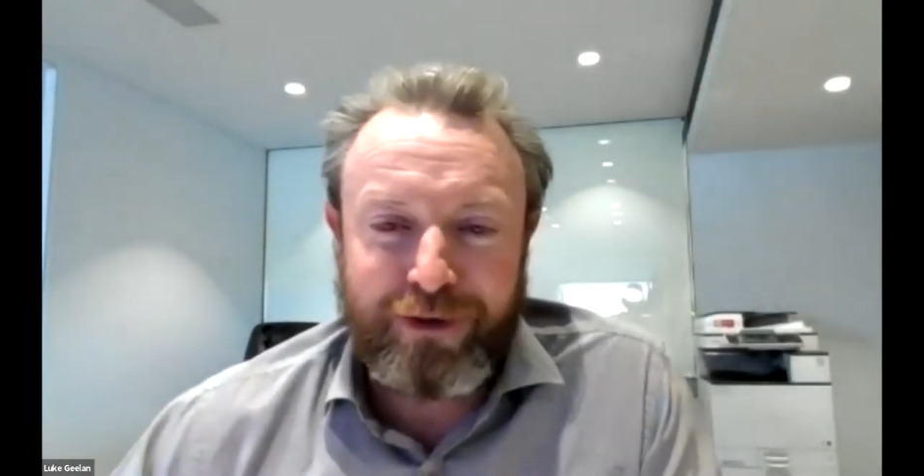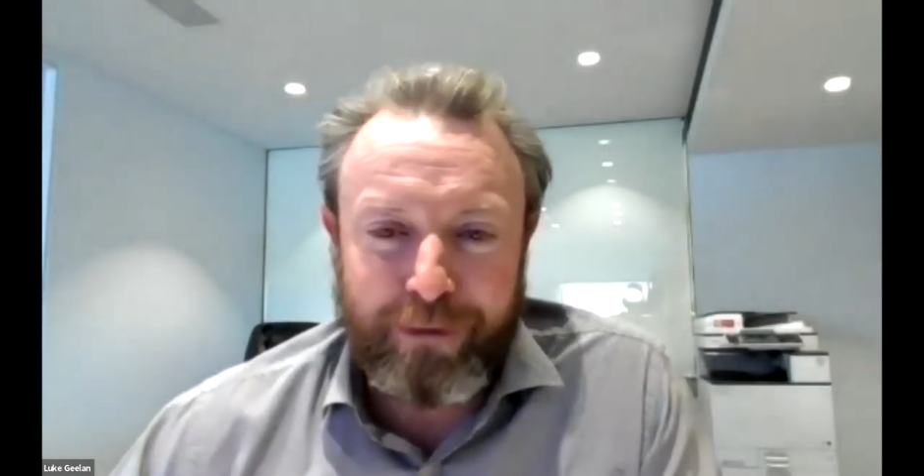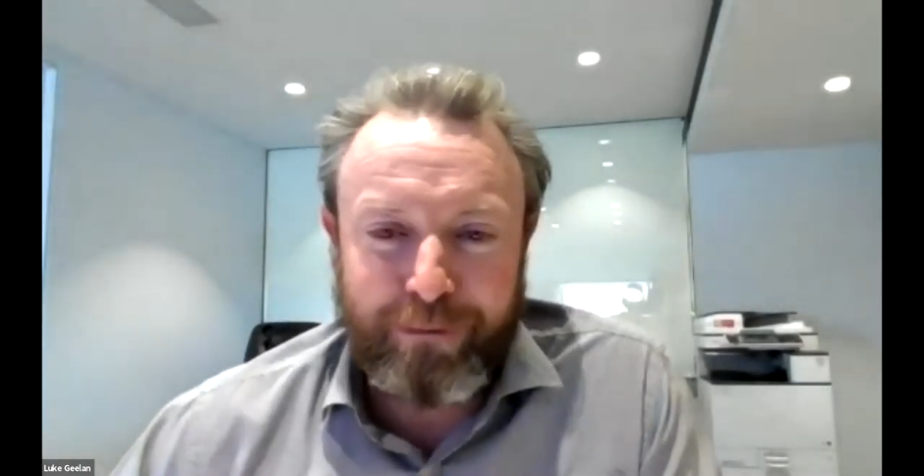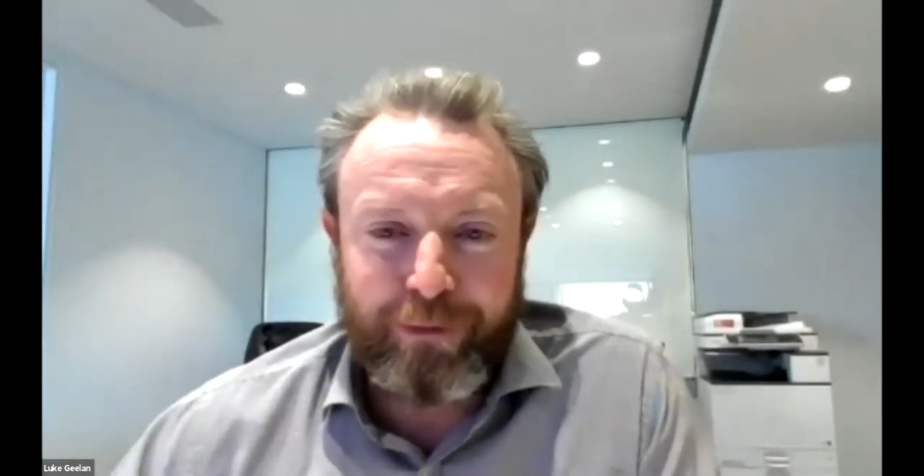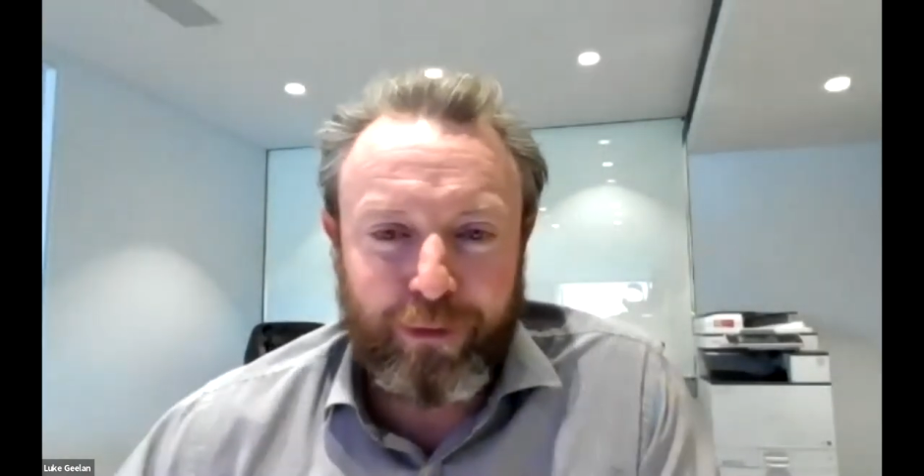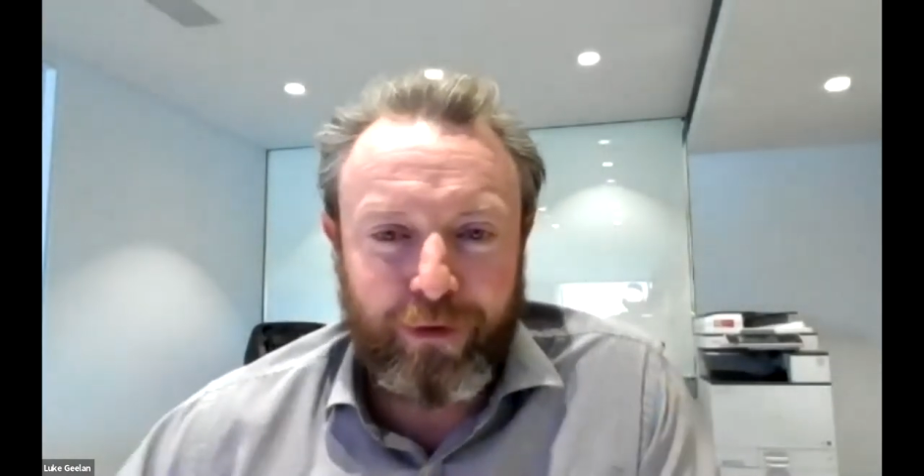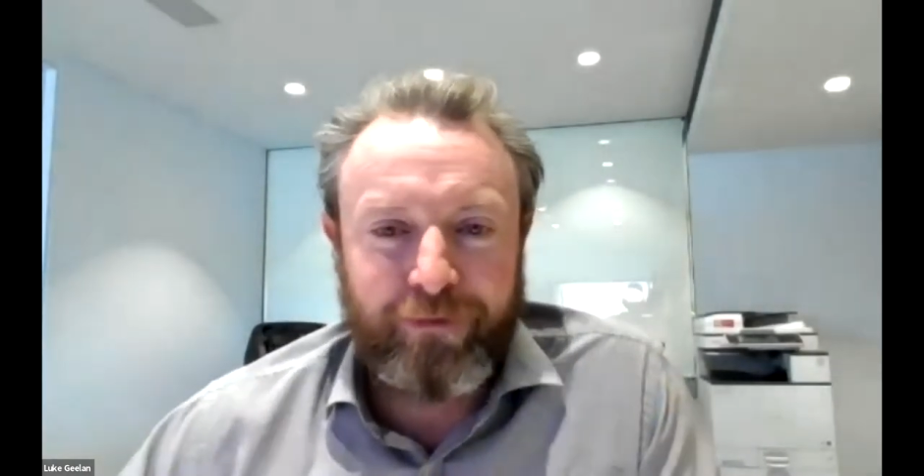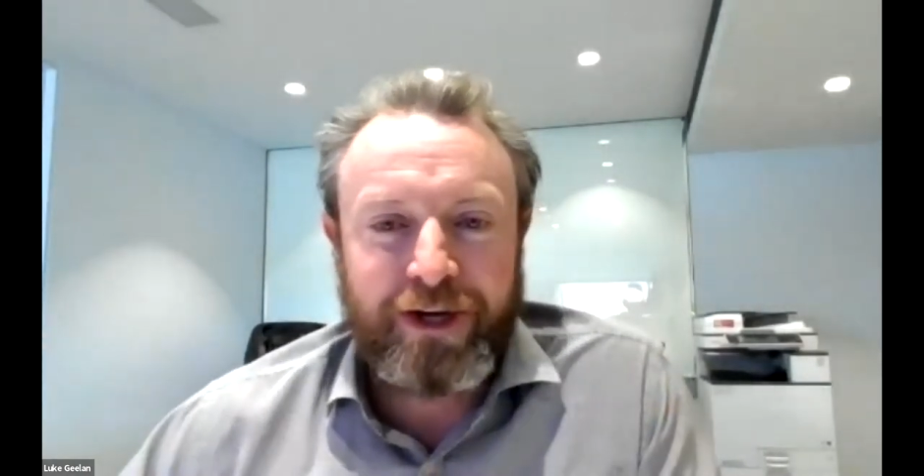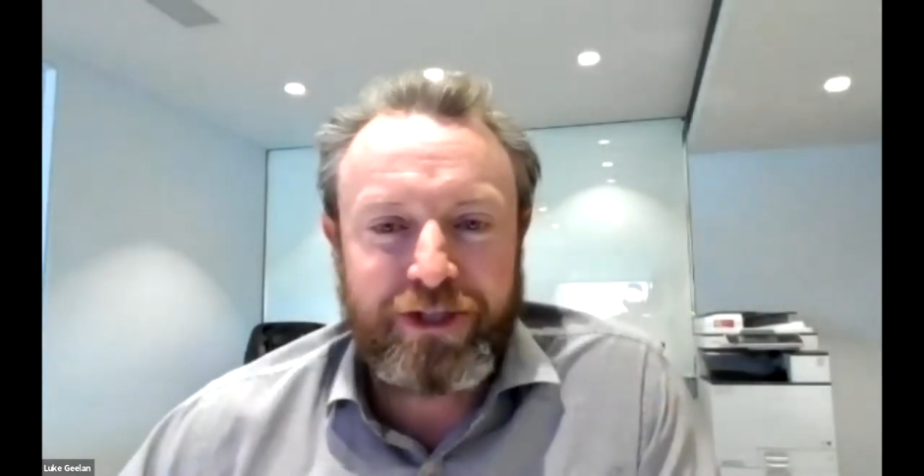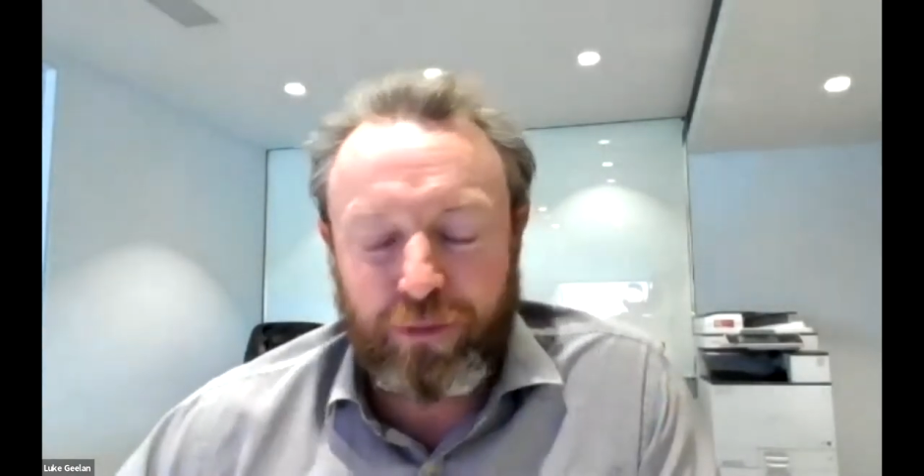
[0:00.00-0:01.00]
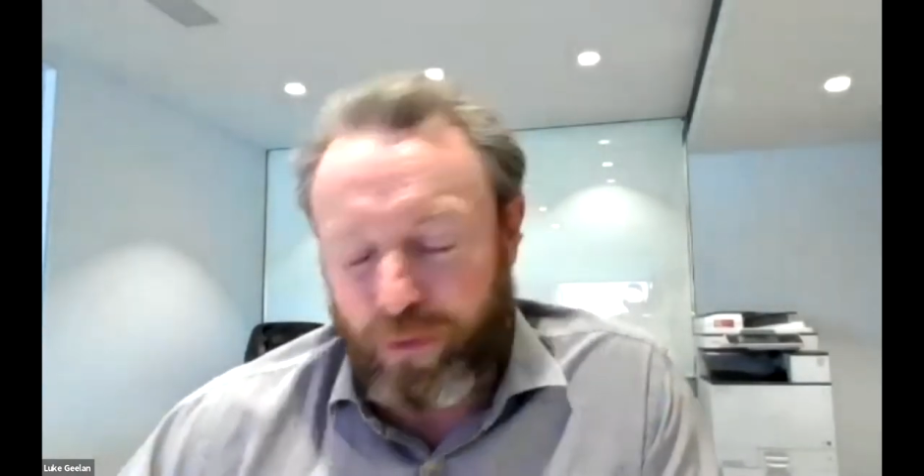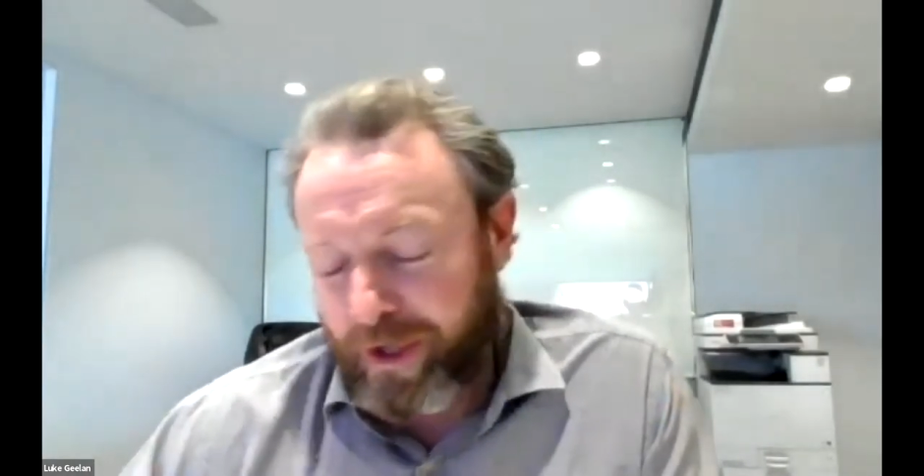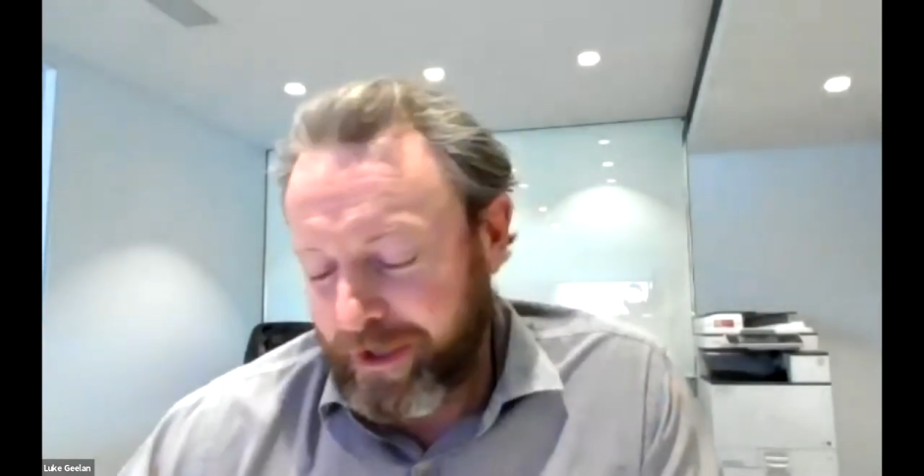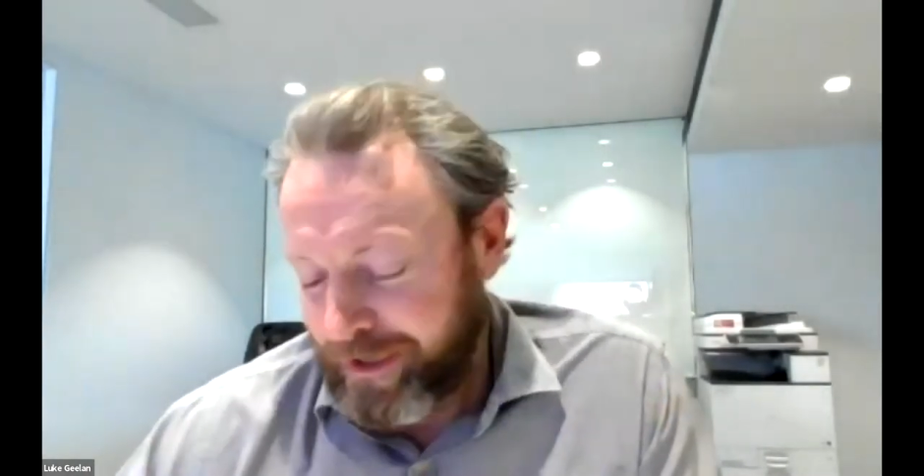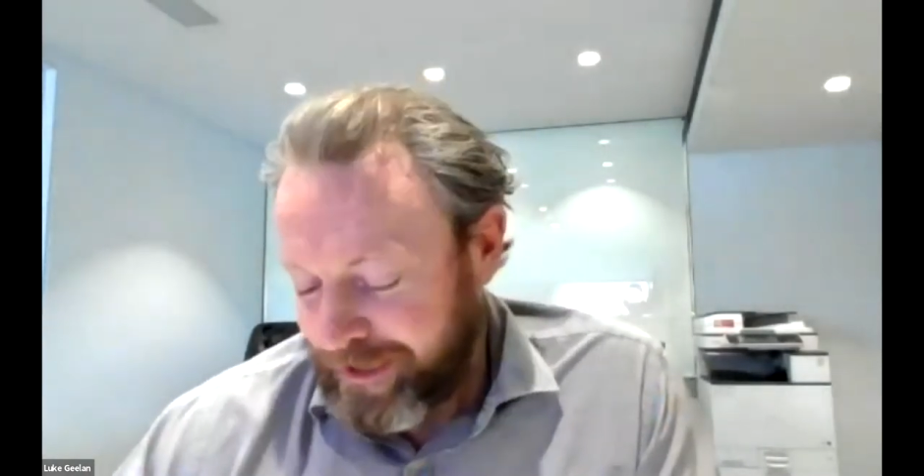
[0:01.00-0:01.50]
trumpet, but we've actually
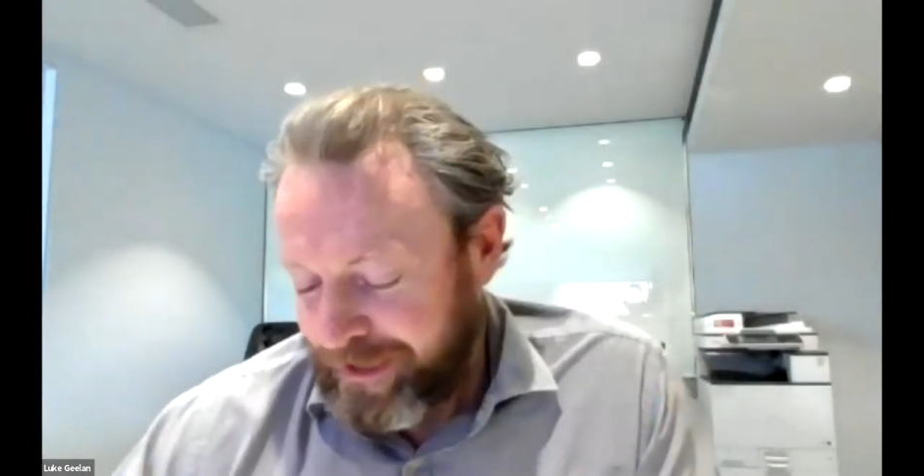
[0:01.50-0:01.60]
won